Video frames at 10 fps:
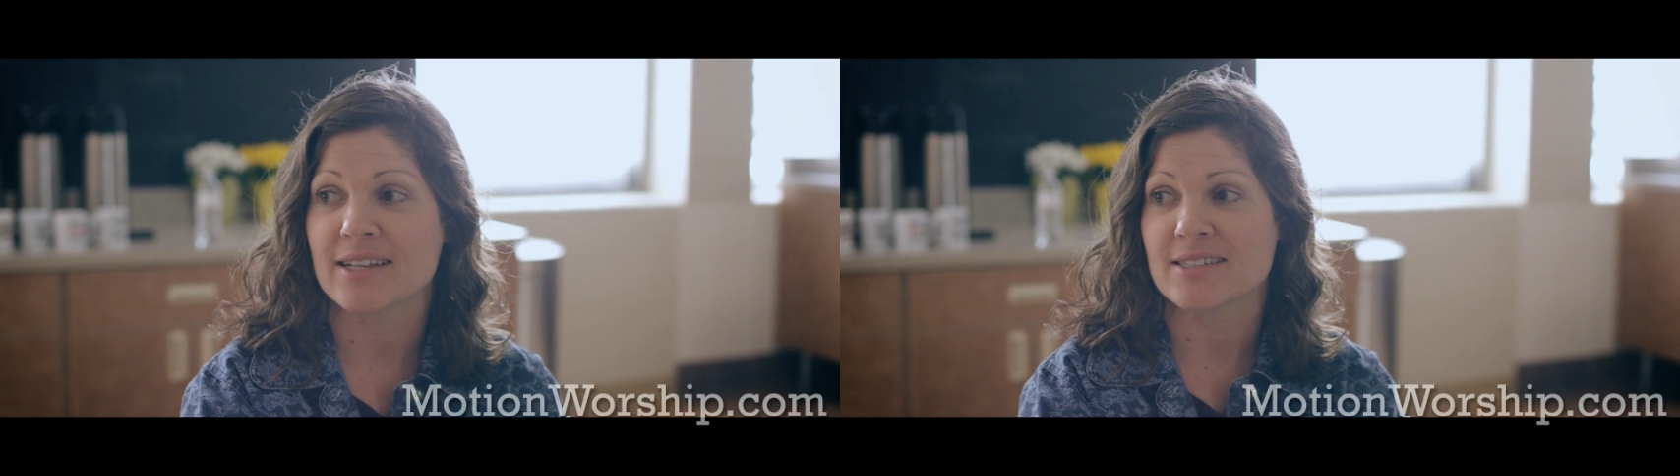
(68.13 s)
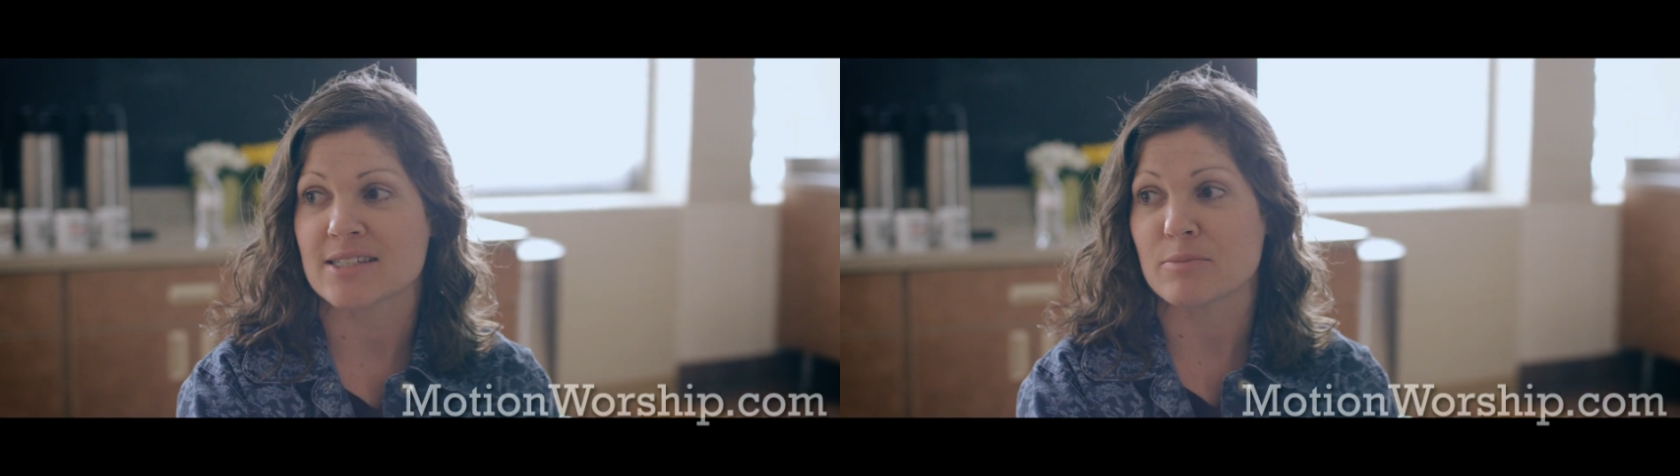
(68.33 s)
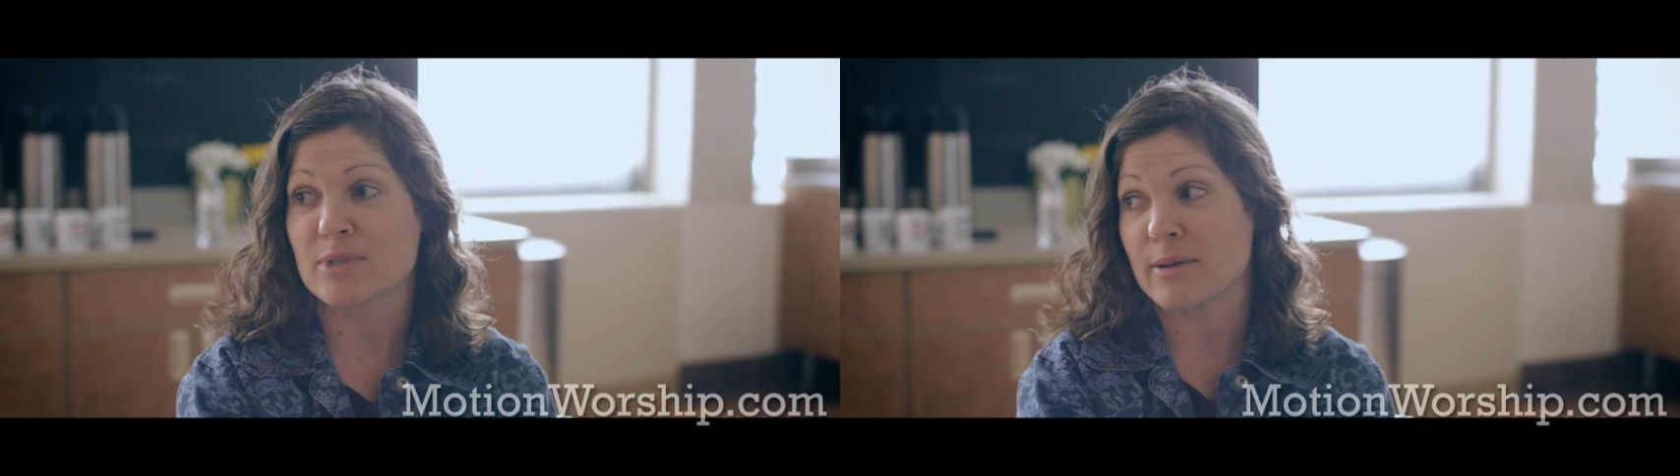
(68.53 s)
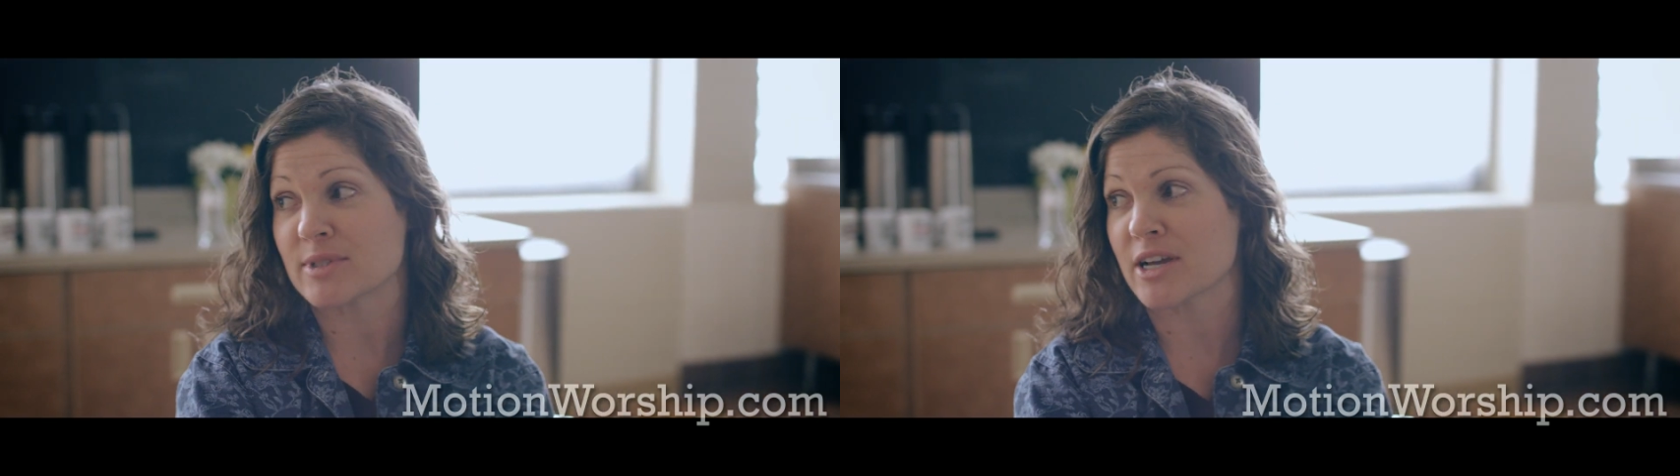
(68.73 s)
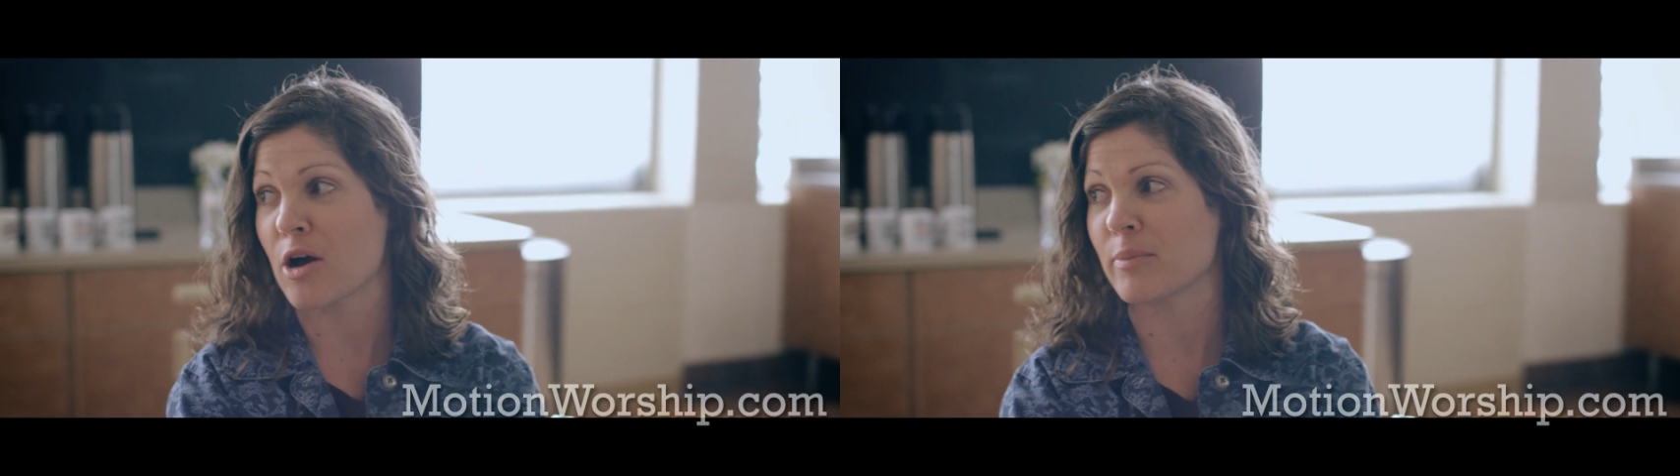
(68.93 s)
And
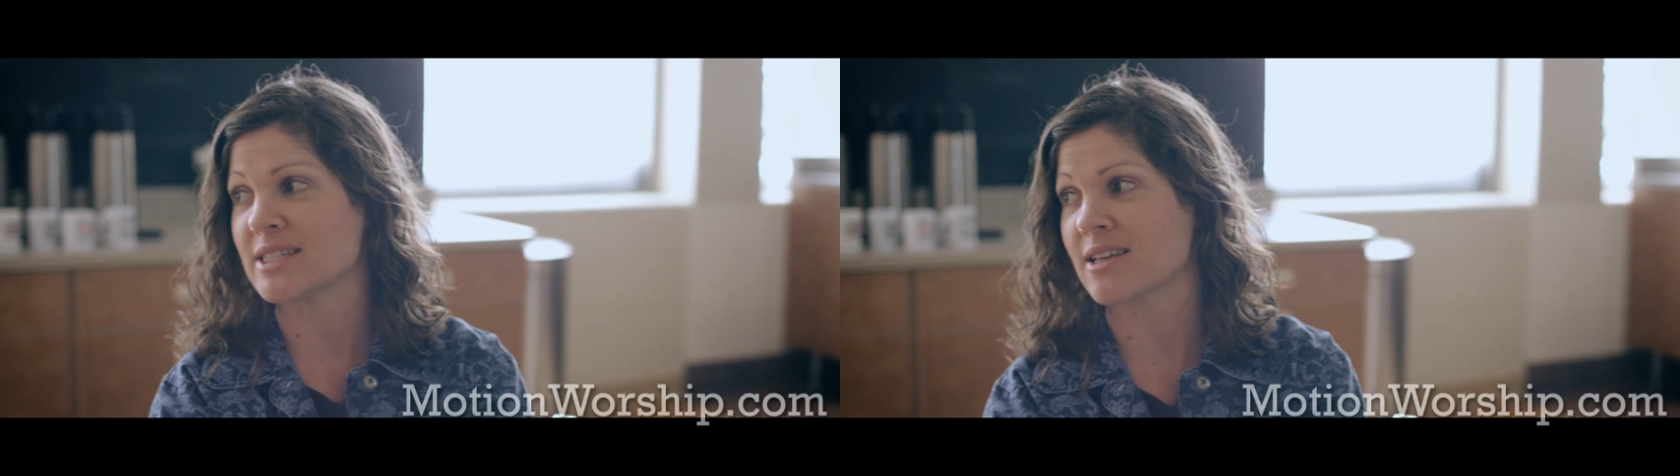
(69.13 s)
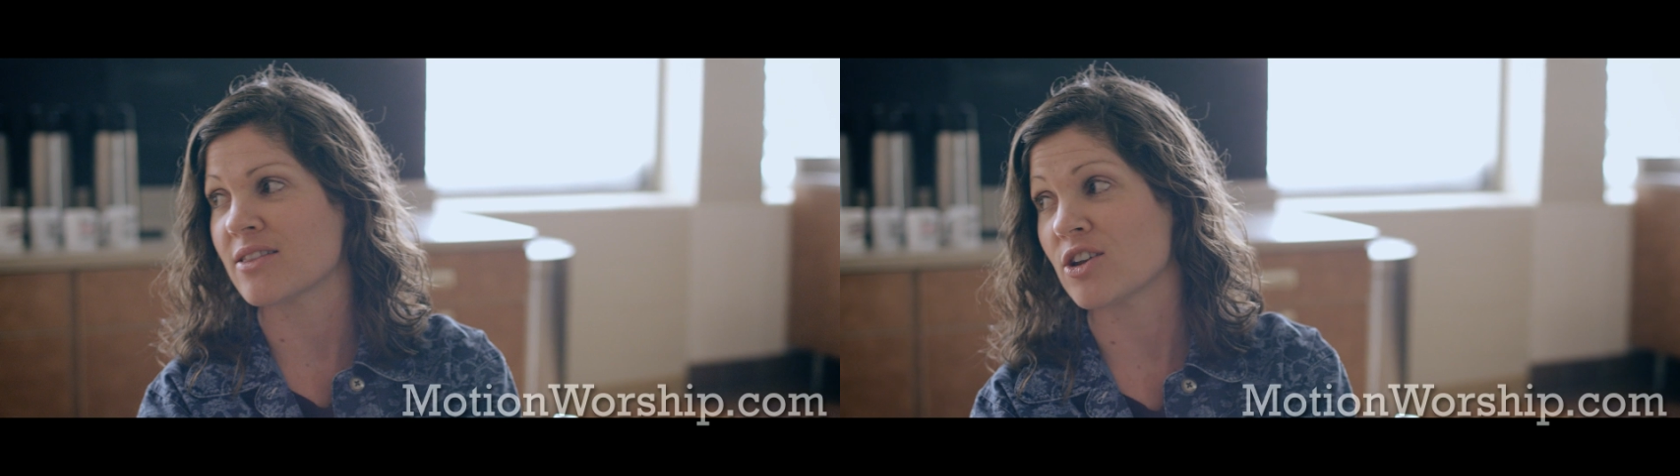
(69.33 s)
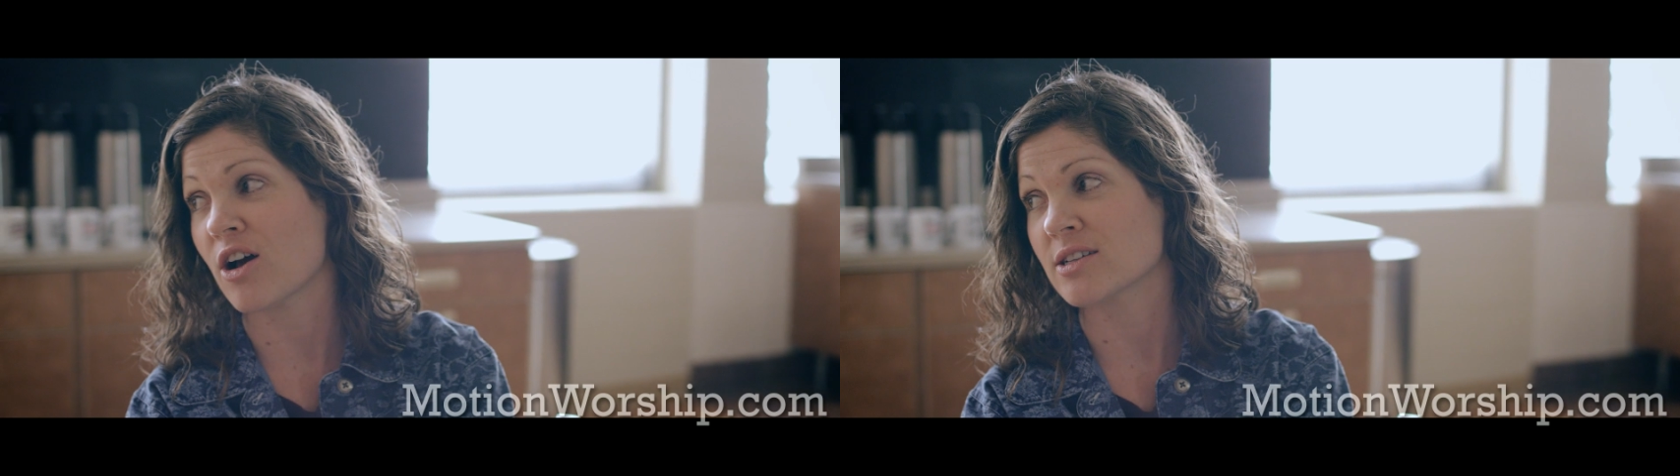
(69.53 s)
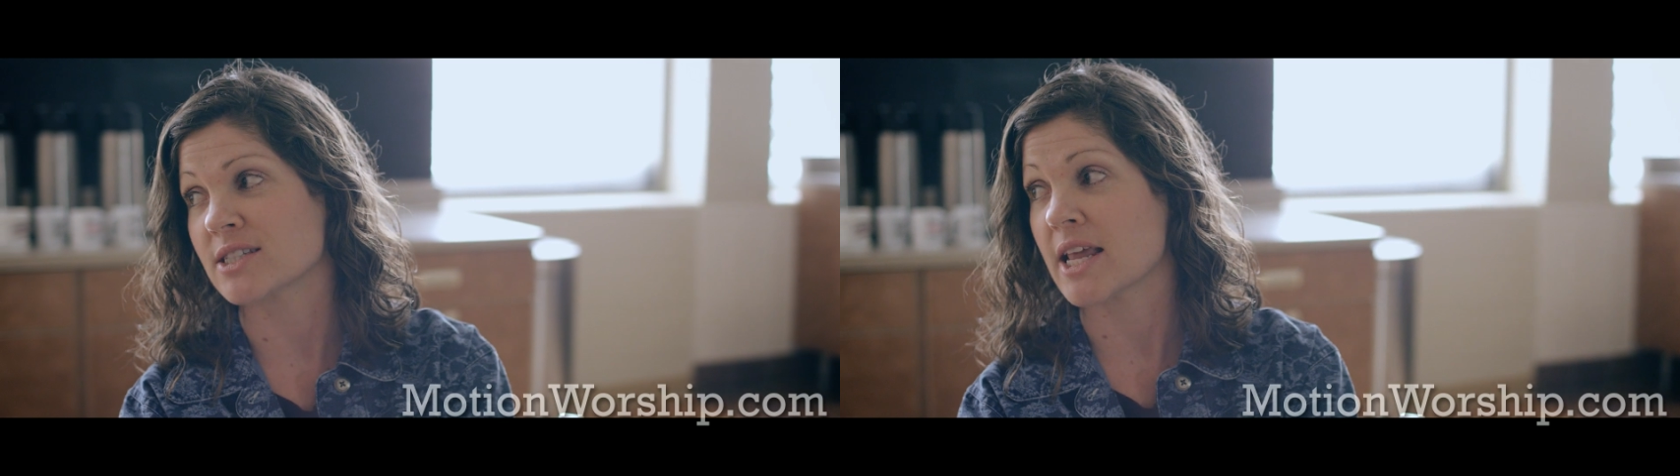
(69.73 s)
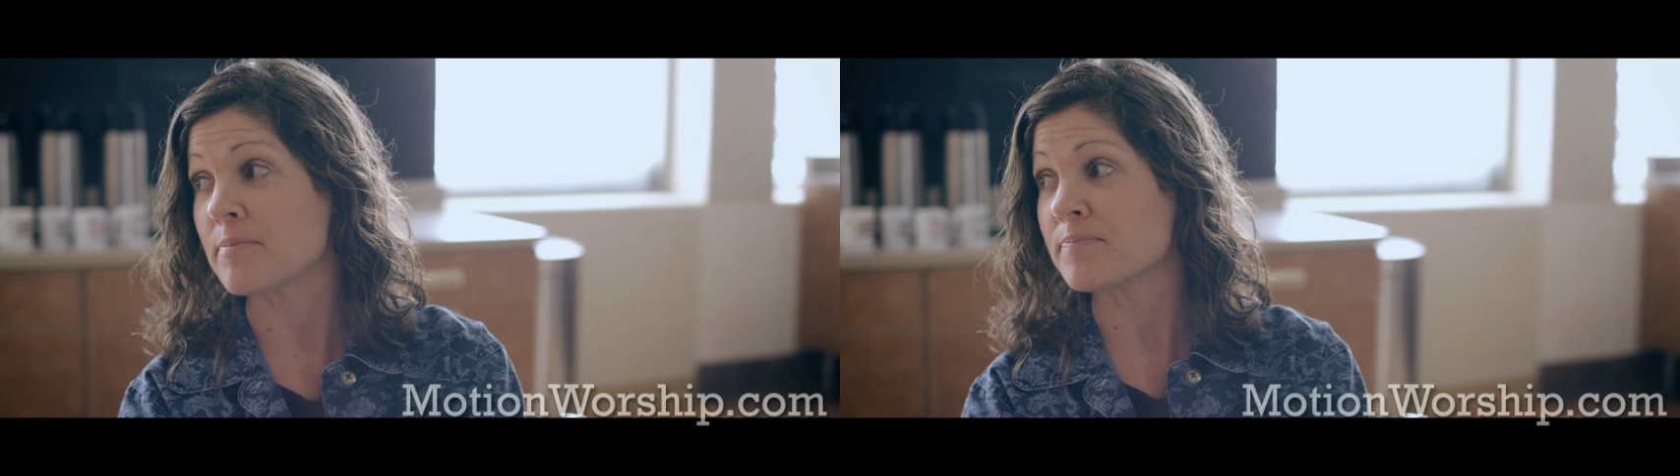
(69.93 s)
sometimes I call my son the
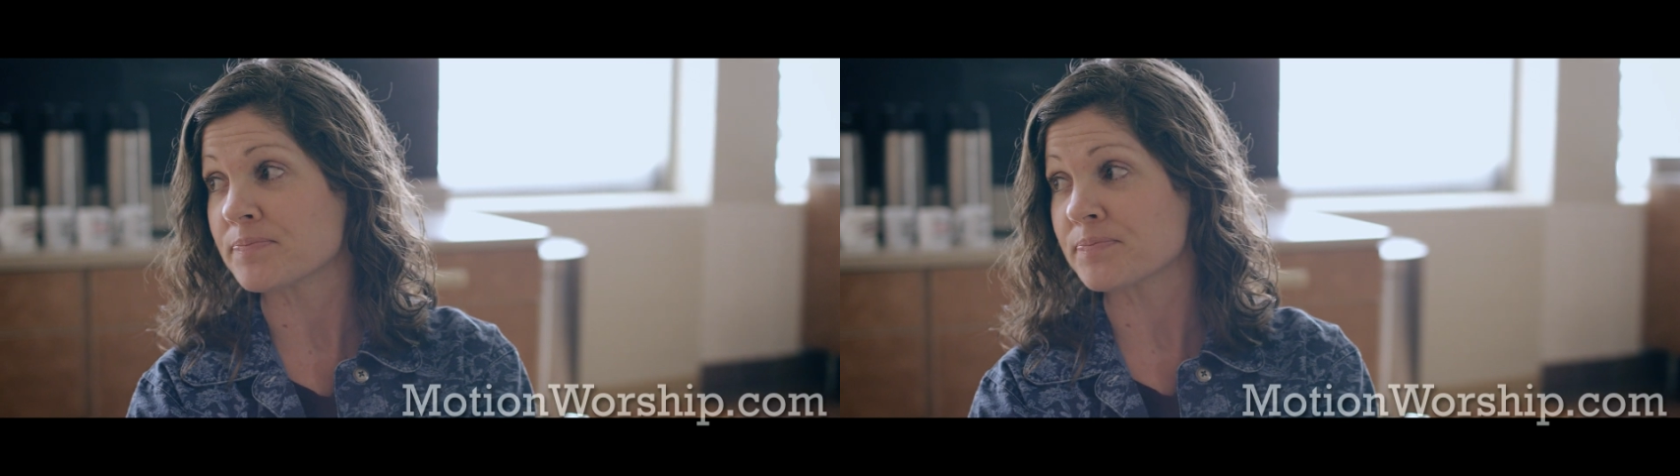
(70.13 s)
dog's name.